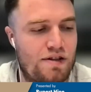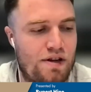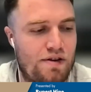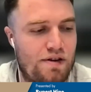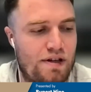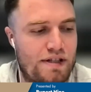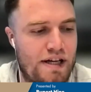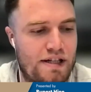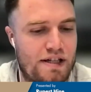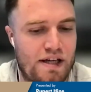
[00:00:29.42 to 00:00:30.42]
So
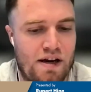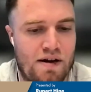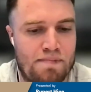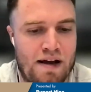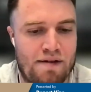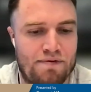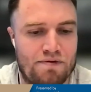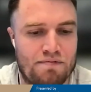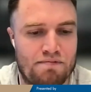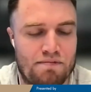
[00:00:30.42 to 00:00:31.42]
essentially, our
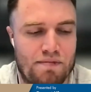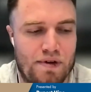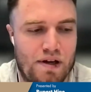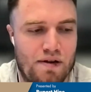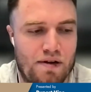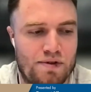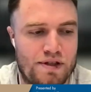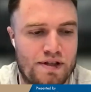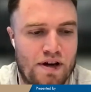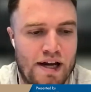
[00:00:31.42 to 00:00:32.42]
platform was
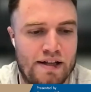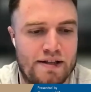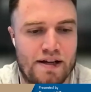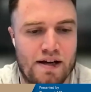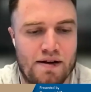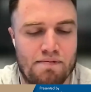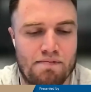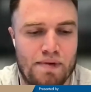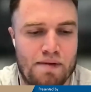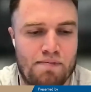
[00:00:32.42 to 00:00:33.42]
designed to
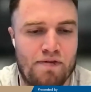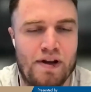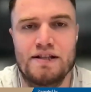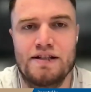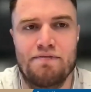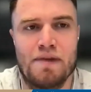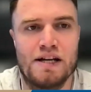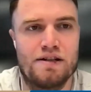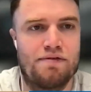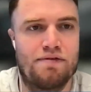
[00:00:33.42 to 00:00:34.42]
be a preventative
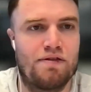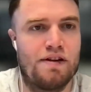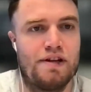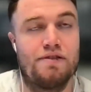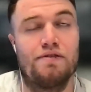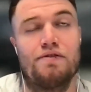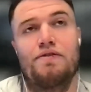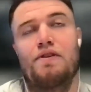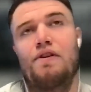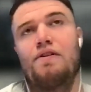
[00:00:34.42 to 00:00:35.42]
measure for individuals.
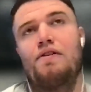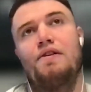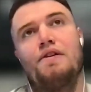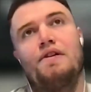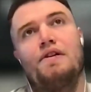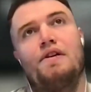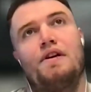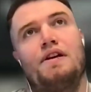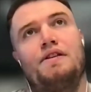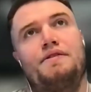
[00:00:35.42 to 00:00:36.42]
So
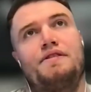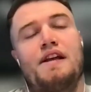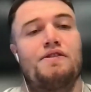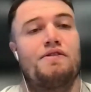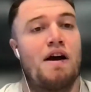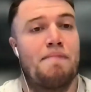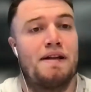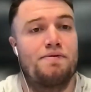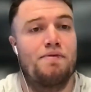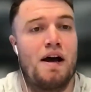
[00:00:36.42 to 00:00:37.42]
it's centered around
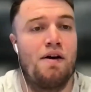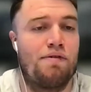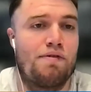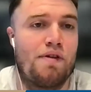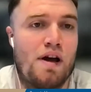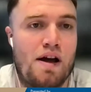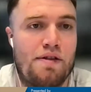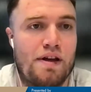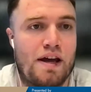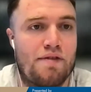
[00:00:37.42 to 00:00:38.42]
mental health. I
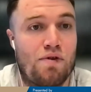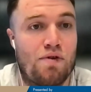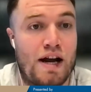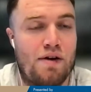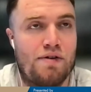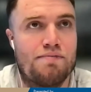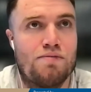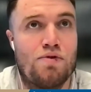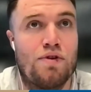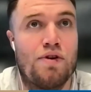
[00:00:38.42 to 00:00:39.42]
think everyone now is
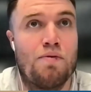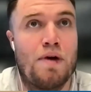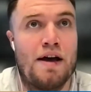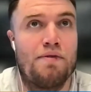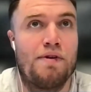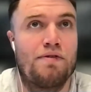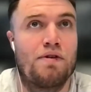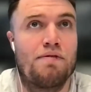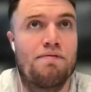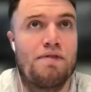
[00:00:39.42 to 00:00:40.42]
more than aware that we've
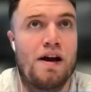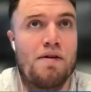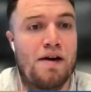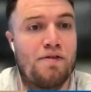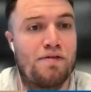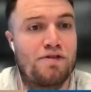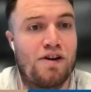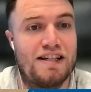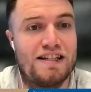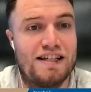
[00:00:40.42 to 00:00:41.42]
got a fair amount of
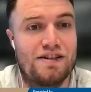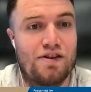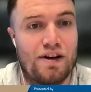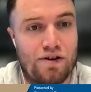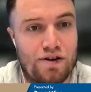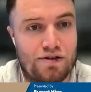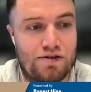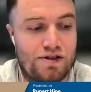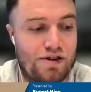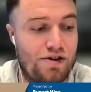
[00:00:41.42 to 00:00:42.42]
crises going on
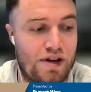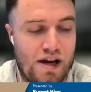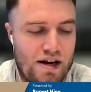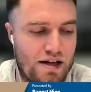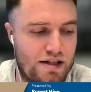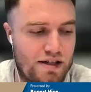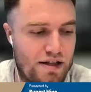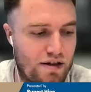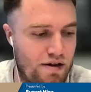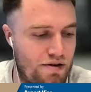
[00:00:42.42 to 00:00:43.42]
across the UK and actually the
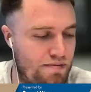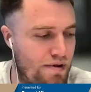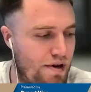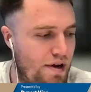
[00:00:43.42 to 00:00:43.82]
globe.